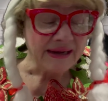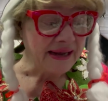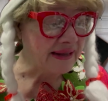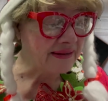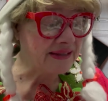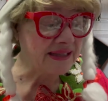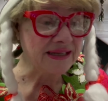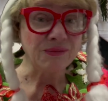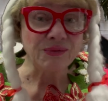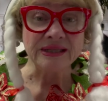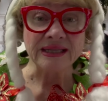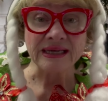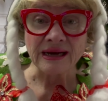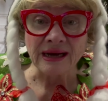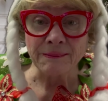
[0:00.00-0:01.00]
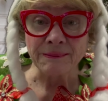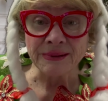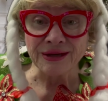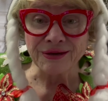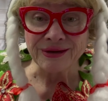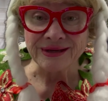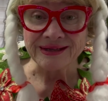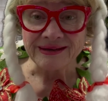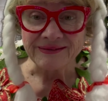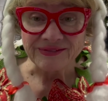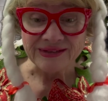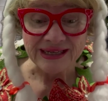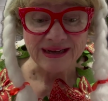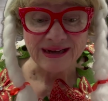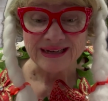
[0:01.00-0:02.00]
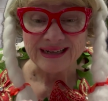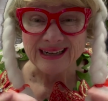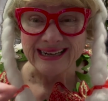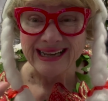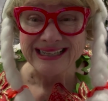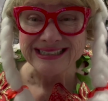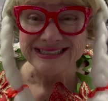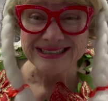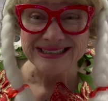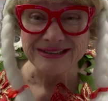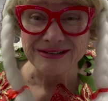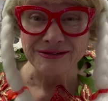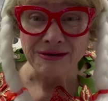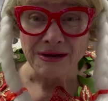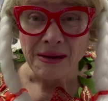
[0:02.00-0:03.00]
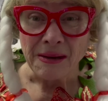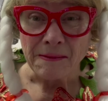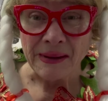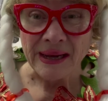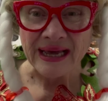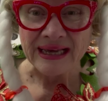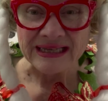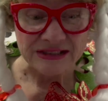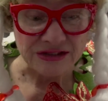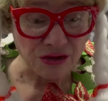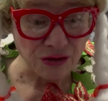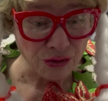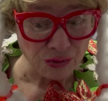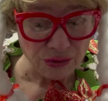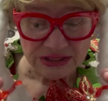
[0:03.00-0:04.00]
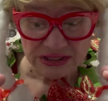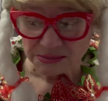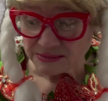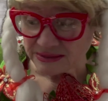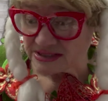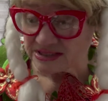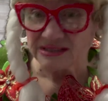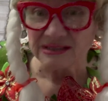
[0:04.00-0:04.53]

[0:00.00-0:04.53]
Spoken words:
And then when they got married, they got a nice little package, a Christmas